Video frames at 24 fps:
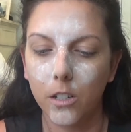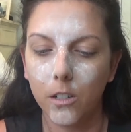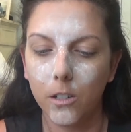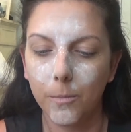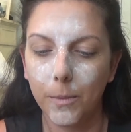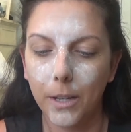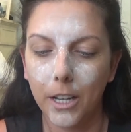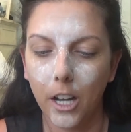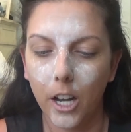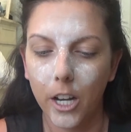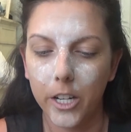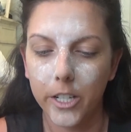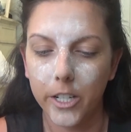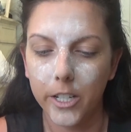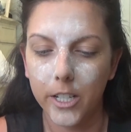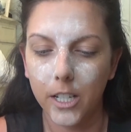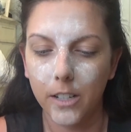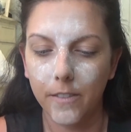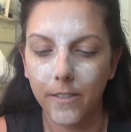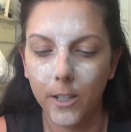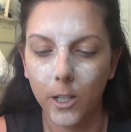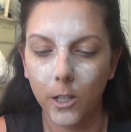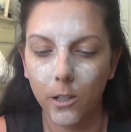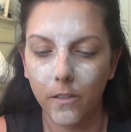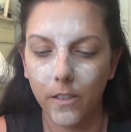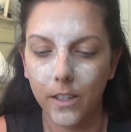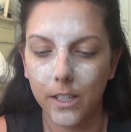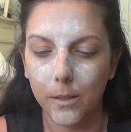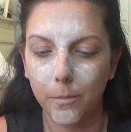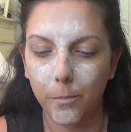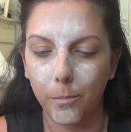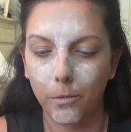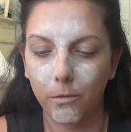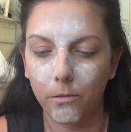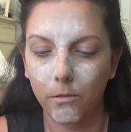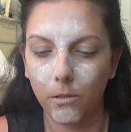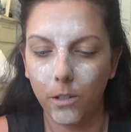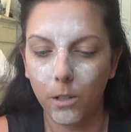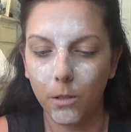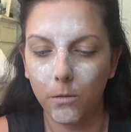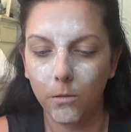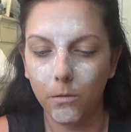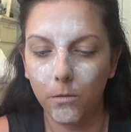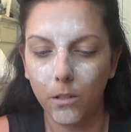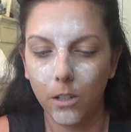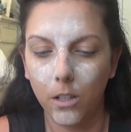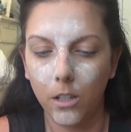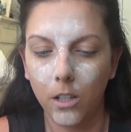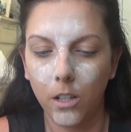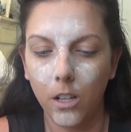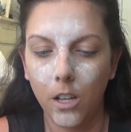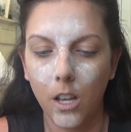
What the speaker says: oh my gosh, I didn't even know this broke,